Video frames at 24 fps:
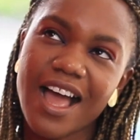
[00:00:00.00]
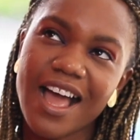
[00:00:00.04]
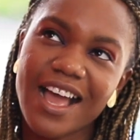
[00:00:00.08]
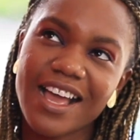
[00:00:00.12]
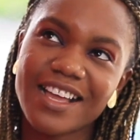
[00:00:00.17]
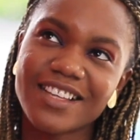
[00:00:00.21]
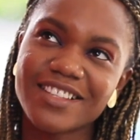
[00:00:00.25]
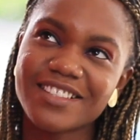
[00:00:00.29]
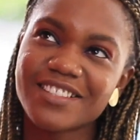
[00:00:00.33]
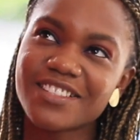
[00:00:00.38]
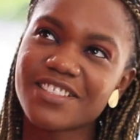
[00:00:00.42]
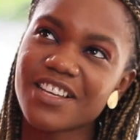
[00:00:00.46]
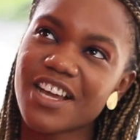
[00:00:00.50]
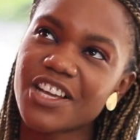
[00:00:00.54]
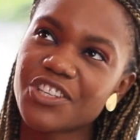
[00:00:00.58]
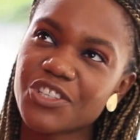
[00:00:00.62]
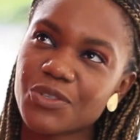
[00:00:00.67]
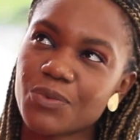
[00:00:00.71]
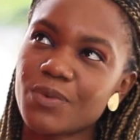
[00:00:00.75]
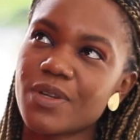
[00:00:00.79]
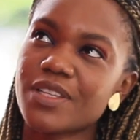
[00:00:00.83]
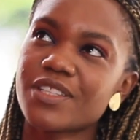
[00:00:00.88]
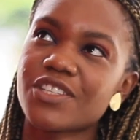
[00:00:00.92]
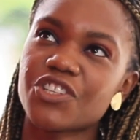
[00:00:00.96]
And I
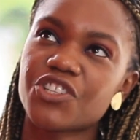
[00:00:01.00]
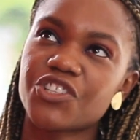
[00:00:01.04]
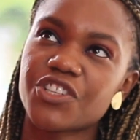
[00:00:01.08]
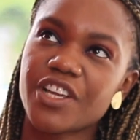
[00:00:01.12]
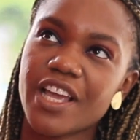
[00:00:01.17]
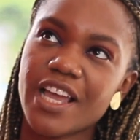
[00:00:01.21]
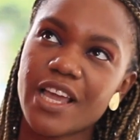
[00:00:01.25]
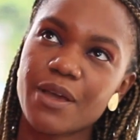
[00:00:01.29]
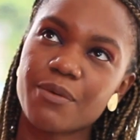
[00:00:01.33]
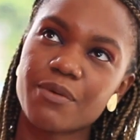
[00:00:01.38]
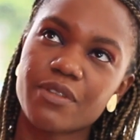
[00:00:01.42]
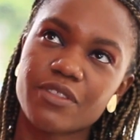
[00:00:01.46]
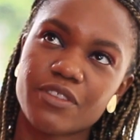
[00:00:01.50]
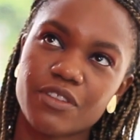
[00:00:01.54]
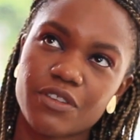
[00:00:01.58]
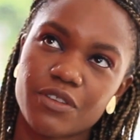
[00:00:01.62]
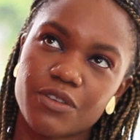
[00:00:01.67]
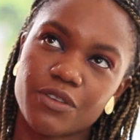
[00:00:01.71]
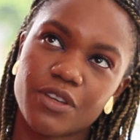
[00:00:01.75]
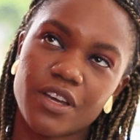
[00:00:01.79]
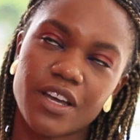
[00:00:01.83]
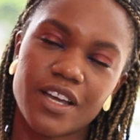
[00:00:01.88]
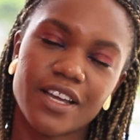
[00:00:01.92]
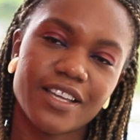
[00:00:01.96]
just wanted to share with
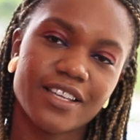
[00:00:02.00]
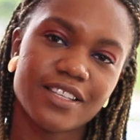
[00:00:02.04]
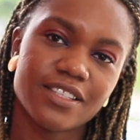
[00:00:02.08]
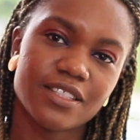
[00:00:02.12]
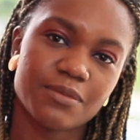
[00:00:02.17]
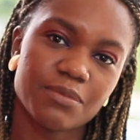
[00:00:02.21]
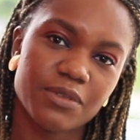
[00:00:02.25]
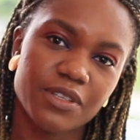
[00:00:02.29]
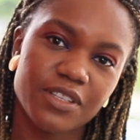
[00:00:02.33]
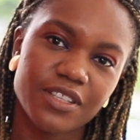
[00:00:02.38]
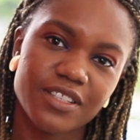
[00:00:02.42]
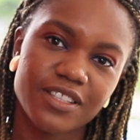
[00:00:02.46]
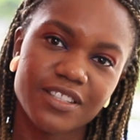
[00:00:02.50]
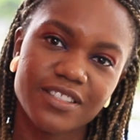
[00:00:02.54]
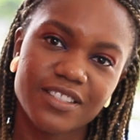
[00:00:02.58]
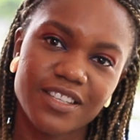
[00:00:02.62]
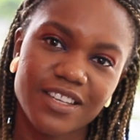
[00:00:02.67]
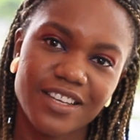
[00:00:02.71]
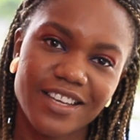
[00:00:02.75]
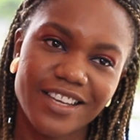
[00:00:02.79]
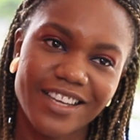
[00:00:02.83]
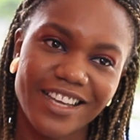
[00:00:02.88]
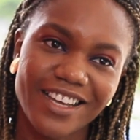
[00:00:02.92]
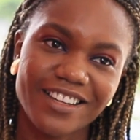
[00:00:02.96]
you guys because,
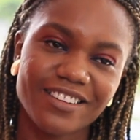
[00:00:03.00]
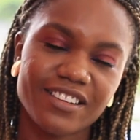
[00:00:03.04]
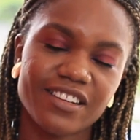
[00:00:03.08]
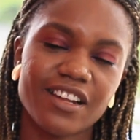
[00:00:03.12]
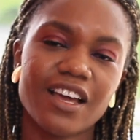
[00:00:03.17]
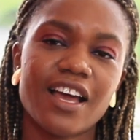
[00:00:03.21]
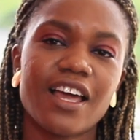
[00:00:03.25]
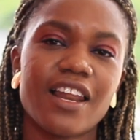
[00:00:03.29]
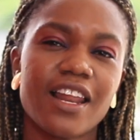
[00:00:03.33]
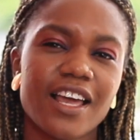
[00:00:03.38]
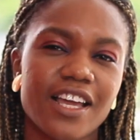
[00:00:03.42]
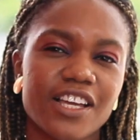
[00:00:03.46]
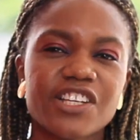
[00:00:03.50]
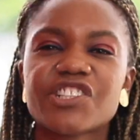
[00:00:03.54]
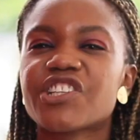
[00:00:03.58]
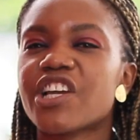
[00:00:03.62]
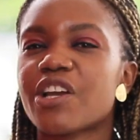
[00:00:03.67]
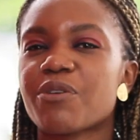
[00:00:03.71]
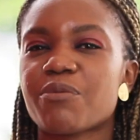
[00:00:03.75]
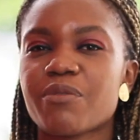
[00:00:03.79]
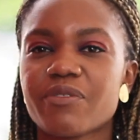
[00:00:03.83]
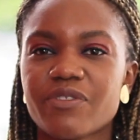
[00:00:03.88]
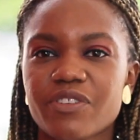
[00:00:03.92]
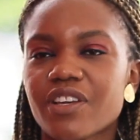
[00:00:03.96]
again, I like
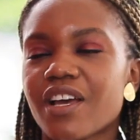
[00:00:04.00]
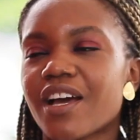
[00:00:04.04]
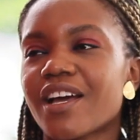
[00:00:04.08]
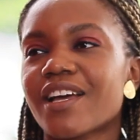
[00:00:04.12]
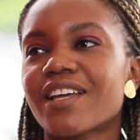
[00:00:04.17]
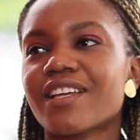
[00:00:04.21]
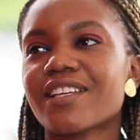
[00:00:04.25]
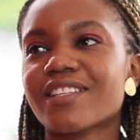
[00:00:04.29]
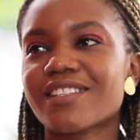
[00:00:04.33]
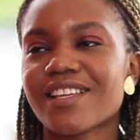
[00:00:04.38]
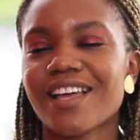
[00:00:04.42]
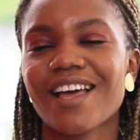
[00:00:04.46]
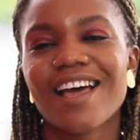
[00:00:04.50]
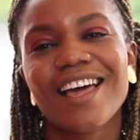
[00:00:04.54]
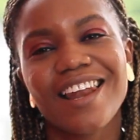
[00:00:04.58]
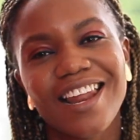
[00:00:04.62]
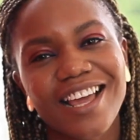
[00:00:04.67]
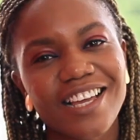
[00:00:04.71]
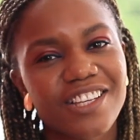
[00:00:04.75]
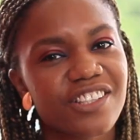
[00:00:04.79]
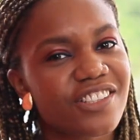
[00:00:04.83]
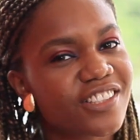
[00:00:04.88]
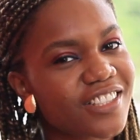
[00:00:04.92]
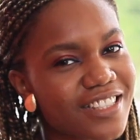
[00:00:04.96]
sharing with you guys. I
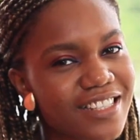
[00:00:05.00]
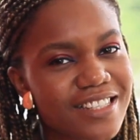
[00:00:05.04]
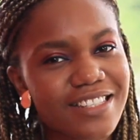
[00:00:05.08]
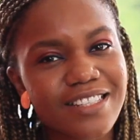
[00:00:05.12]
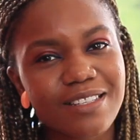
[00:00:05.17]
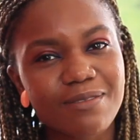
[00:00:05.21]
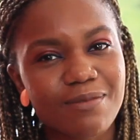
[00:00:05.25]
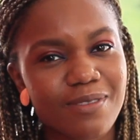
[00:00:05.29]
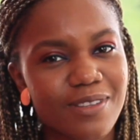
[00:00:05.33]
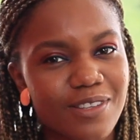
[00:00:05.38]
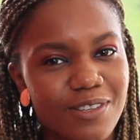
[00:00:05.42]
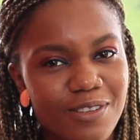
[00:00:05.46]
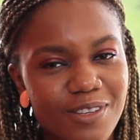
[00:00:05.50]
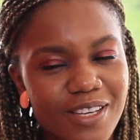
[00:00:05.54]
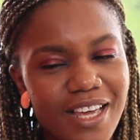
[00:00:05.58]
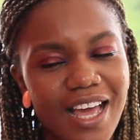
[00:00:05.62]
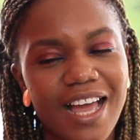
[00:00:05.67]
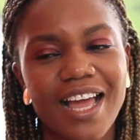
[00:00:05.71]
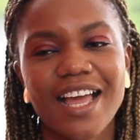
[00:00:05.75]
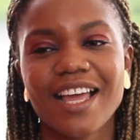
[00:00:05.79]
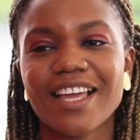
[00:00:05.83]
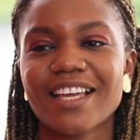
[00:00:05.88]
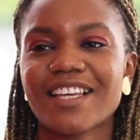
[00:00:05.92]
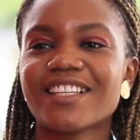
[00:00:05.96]
like gisting with you
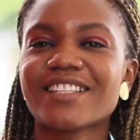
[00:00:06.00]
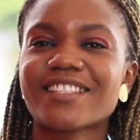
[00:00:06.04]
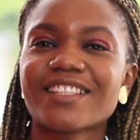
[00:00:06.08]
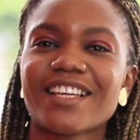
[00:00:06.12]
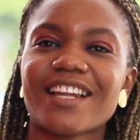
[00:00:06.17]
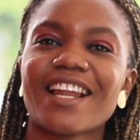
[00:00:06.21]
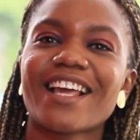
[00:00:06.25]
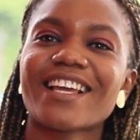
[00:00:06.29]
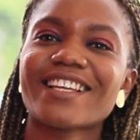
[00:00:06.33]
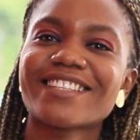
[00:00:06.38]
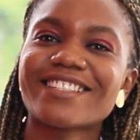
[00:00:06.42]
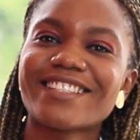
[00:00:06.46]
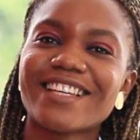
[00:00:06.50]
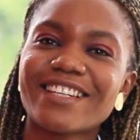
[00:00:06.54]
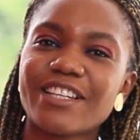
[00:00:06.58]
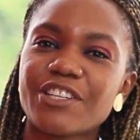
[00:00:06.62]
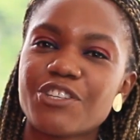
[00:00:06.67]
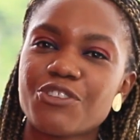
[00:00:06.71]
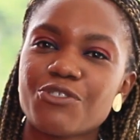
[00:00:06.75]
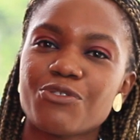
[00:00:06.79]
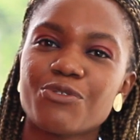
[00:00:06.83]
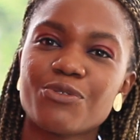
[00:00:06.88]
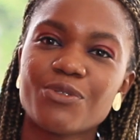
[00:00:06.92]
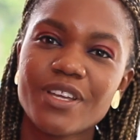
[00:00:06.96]
guys. I like
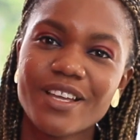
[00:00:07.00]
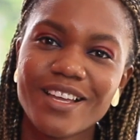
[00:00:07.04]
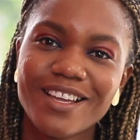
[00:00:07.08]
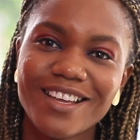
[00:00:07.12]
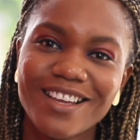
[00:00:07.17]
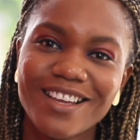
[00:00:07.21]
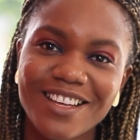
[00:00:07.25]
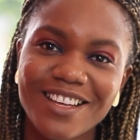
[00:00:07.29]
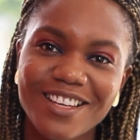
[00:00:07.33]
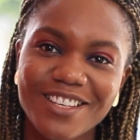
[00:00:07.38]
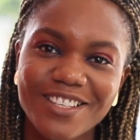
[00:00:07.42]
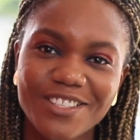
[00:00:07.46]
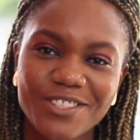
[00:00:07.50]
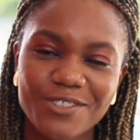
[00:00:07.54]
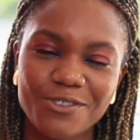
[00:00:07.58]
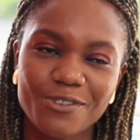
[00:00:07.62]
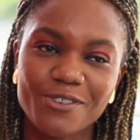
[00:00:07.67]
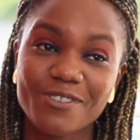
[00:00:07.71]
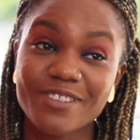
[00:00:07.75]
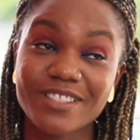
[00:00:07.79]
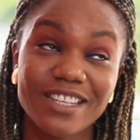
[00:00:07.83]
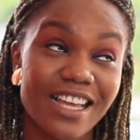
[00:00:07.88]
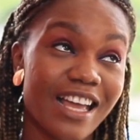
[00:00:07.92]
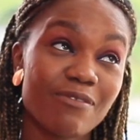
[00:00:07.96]
telling you
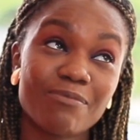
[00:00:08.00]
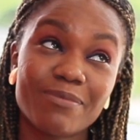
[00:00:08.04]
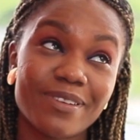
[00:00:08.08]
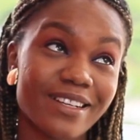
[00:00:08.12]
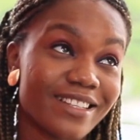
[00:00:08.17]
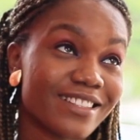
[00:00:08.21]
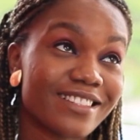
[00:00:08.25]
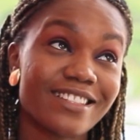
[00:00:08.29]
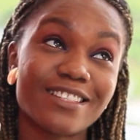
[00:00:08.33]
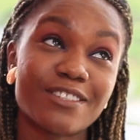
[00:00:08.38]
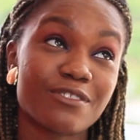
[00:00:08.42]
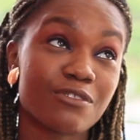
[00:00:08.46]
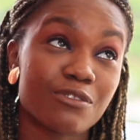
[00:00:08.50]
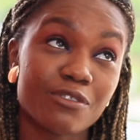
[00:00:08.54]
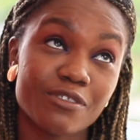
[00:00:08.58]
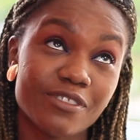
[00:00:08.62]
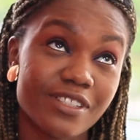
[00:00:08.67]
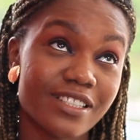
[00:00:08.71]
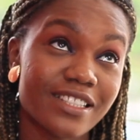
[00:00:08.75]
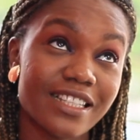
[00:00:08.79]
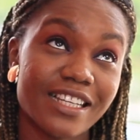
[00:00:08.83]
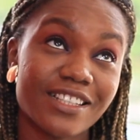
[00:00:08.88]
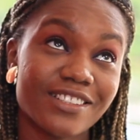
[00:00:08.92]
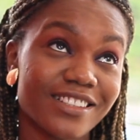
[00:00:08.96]
stories. I have plenty of
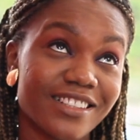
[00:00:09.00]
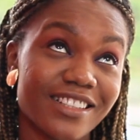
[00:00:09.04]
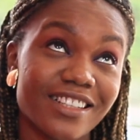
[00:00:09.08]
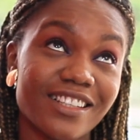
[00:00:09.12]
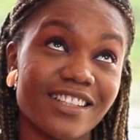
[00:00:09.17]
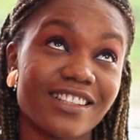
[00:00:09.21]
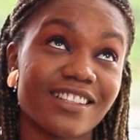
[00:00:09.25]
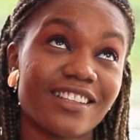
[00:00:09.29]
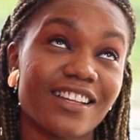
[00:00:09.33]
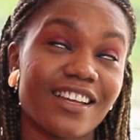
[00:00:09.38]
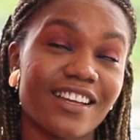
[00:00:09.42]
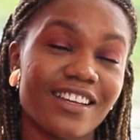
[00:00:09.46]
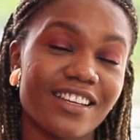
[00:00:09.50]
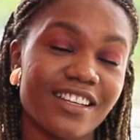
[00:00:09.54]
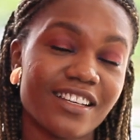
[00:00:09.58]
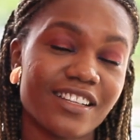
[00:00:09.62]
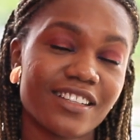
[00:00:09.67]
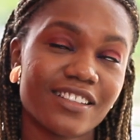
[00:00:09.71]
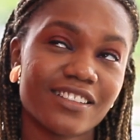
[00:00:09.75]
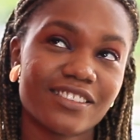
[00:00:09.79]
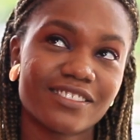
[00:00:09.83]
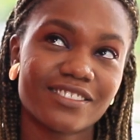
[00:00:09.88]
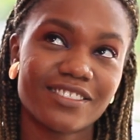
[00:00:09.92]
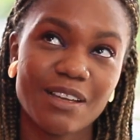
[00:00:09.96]
stories, actually. Like,
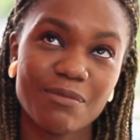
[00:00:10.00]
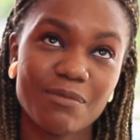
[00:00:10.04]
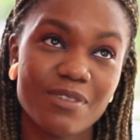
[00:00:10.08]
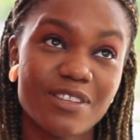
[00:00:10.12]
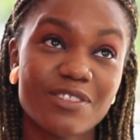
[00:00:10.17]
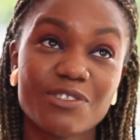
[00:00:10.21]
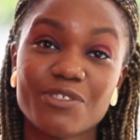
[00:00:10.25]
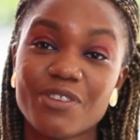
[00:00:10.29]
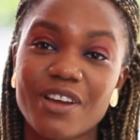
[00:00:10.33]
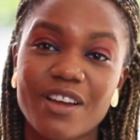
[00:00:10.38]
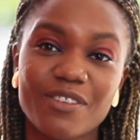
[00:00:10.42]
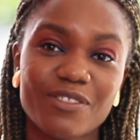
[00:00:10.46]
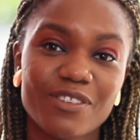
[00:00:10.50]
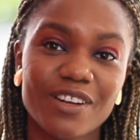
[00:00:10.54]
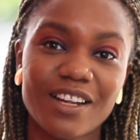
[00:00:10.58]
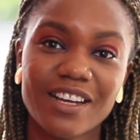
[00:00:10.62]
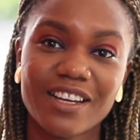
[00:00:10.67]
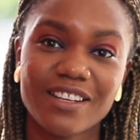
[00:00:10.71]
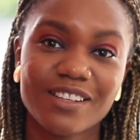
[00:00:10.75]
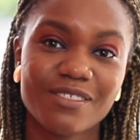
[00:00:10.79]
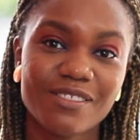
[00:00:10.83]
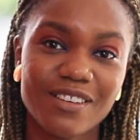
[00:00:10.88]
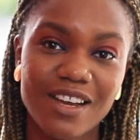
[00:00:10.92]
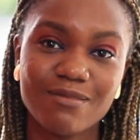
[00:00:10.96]
I feel
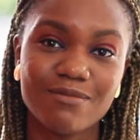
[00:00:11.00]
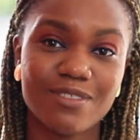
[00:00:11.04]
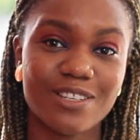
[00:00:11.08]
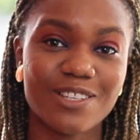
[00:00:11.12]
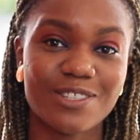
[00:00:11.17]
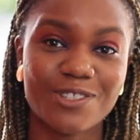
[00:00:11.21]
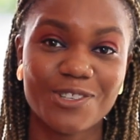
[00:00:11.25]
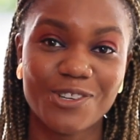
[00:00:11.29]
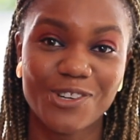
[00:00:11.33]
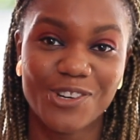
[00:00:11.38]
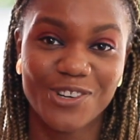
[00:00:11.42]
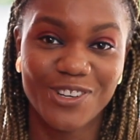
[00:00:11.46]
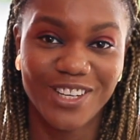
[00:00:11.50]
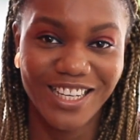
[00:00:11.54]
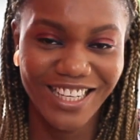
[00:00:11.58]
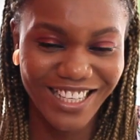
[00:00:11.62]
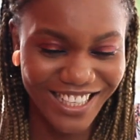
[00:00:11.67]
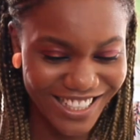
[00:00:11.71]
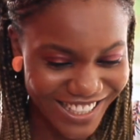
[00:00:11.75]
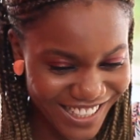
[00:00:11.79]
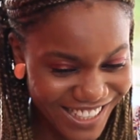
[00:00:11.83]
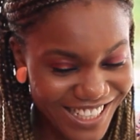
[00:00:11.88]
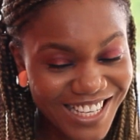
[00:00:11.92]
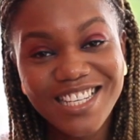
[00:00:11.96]
like I'm a
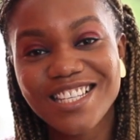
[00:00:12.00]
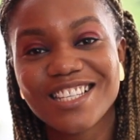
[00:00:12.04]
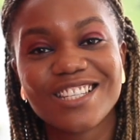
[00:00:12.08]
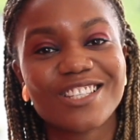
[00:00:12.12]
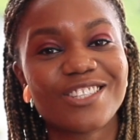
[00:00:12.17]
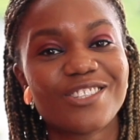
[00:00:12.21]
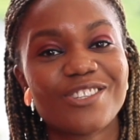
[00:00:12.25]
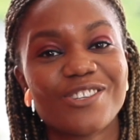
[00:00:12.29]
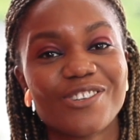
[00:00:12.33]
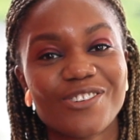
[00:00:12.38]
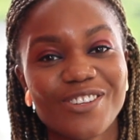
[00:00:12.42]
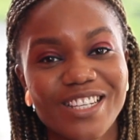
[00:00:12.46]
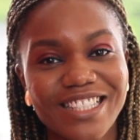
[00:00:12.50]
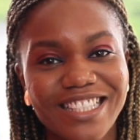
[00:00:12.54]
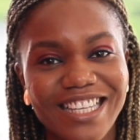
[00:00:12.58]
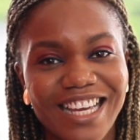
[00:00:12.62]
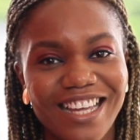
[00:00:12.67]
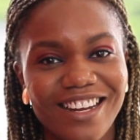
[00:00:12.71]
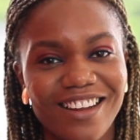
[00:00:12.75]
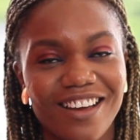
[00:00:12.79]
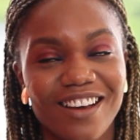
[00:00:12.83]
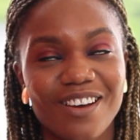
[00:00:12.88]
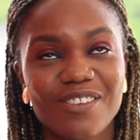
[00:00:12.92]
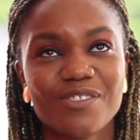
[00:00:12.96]

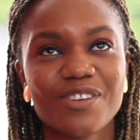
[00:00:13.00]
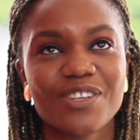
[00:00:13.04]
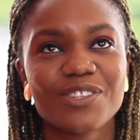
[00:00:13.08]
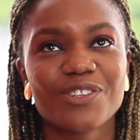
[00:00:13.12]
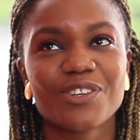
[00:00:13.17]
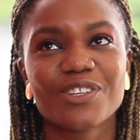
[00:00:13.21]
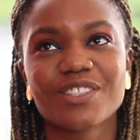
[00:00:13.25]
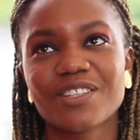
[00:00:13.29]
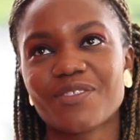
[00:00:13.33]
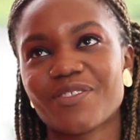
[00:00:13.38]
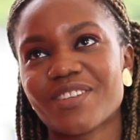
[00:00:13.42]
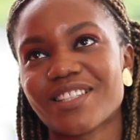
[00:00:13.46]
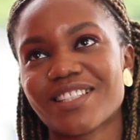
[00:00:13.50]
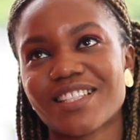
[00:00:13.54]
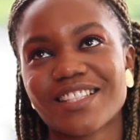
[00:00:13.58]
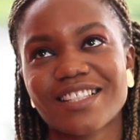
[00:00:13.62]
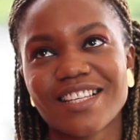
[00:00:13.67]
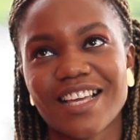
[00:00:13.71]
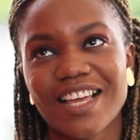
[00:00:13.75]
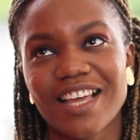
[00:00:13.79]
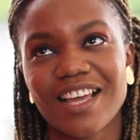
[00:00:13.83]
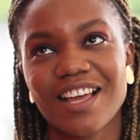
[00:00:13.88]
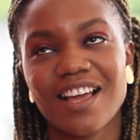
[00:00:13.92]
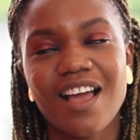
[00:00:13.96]
storyteller. I've always got something to
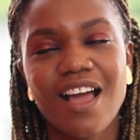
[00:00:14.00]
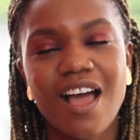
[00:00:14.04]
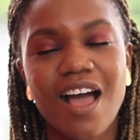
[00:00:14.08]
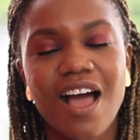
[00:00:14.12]
say.